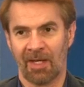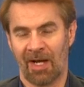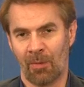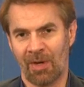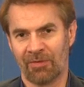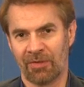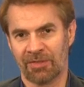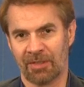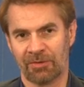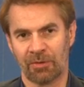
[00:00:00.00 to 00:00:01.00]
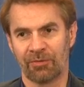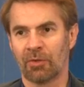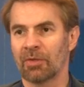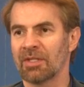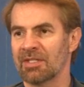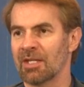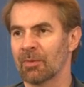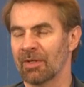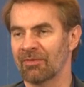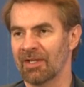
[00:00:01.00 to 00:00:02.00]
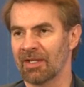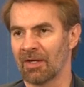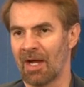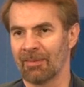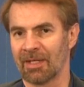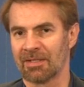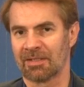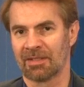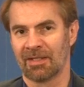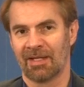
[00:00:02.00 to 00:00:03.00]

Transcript: However, there's a sort of dirty secret of economics